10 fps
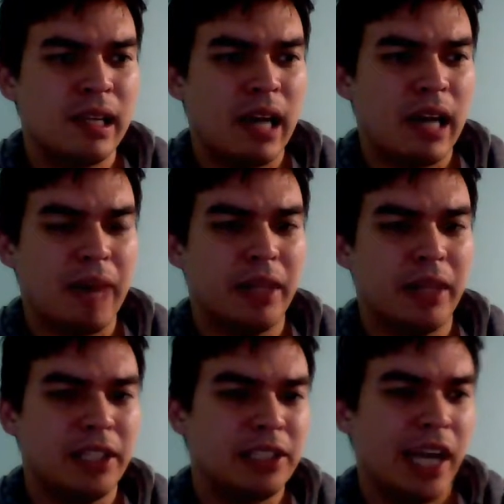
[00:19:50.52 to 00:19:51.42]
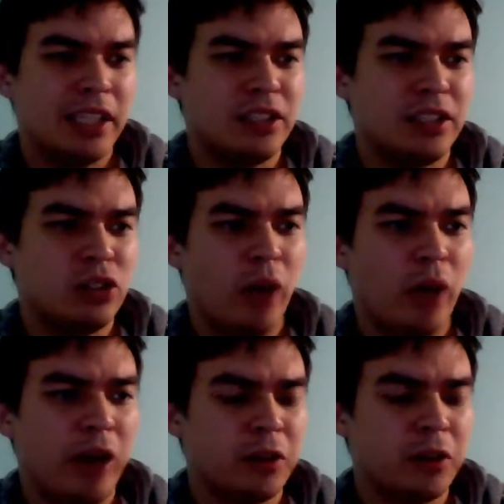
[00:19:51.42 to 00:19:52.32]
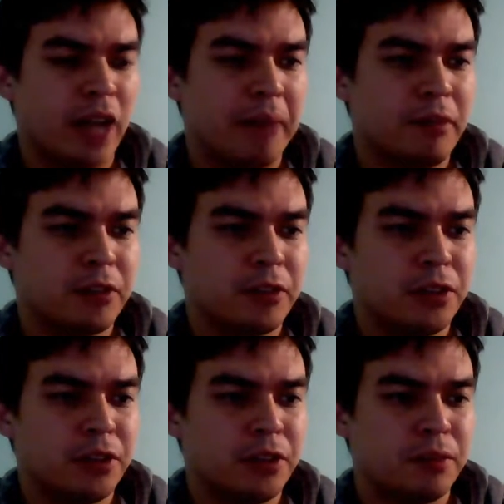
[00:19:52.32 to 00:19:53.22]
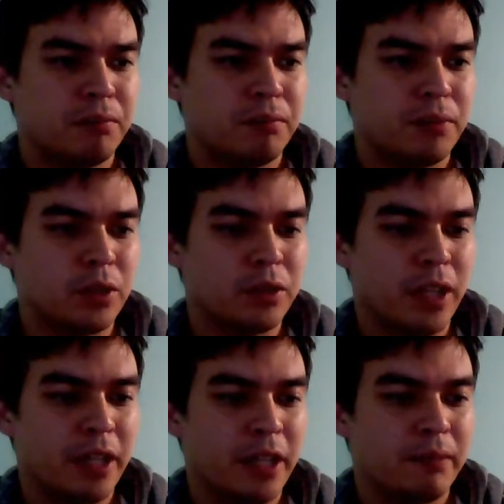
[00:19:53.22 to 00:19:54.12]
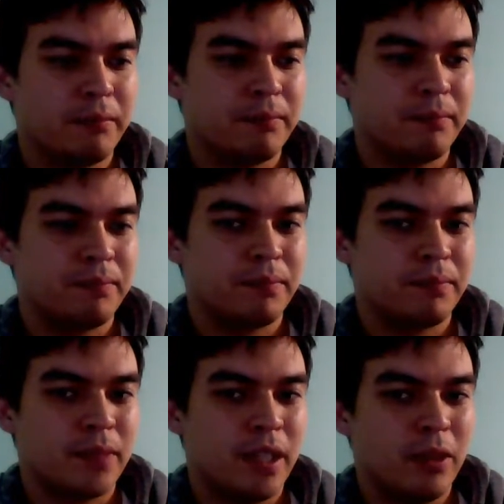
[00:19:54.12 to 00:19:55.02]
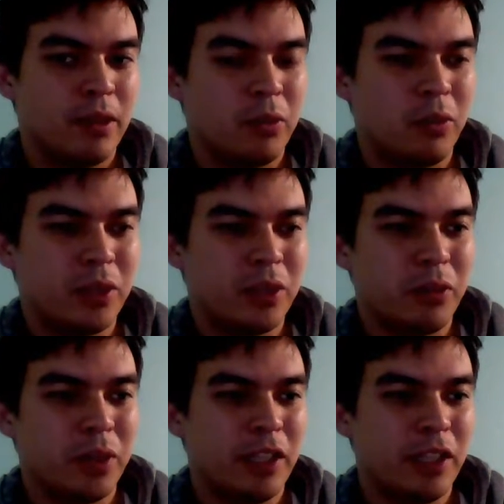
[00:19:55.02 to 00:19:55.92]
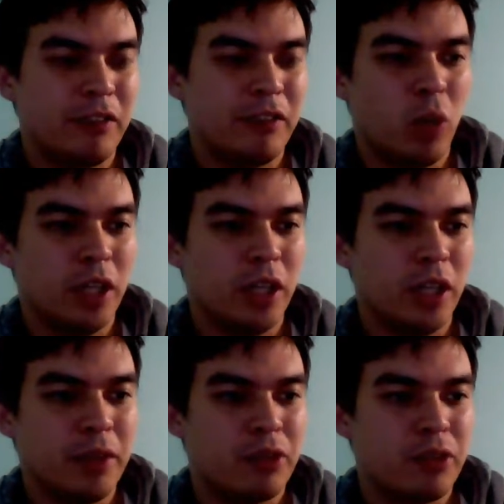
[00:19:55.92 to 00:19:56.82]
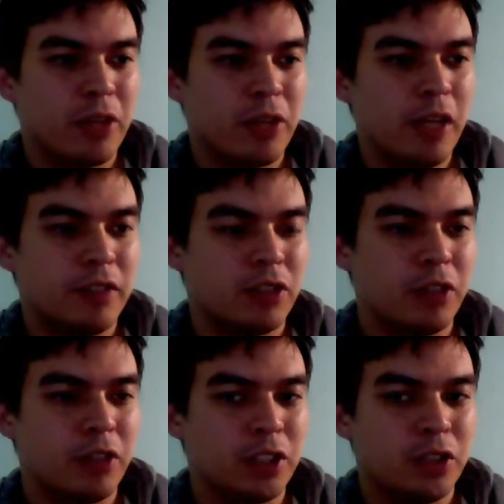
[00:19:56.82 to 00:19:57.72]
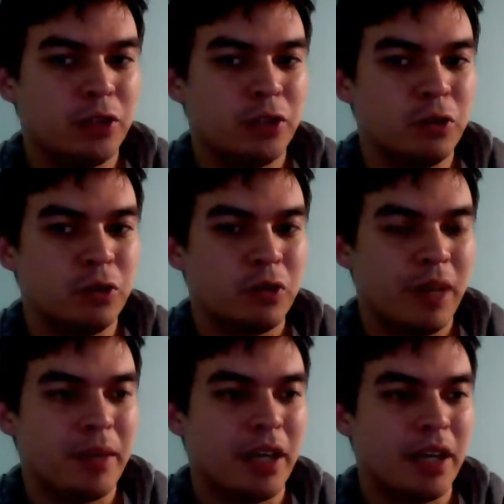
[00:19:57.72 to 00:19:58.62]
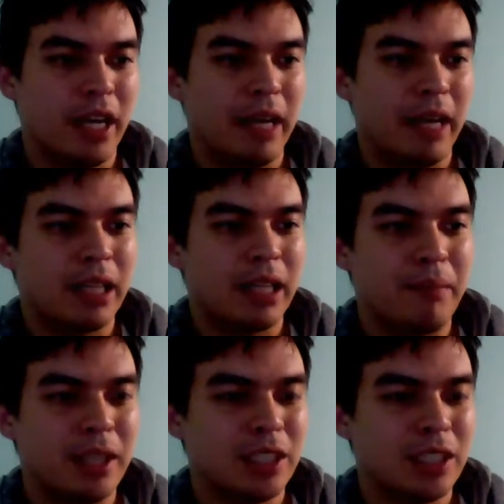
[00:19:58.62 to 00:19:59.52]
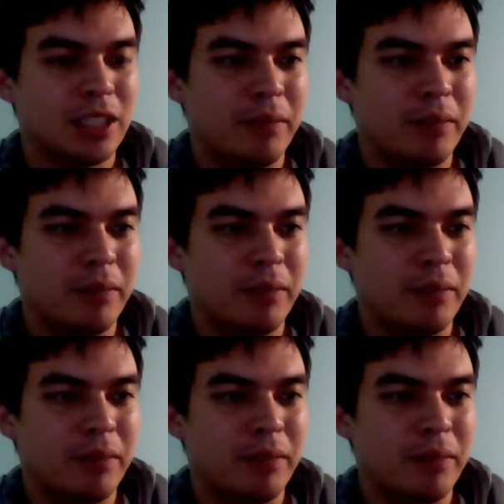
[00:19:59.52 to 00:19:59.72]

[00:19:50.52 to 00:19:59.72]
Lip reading: I'm like exactly 2-hour time difference, so it's like If it's 1, it'll be 3. If it's 3, it's 2. And I'm kind of messed up.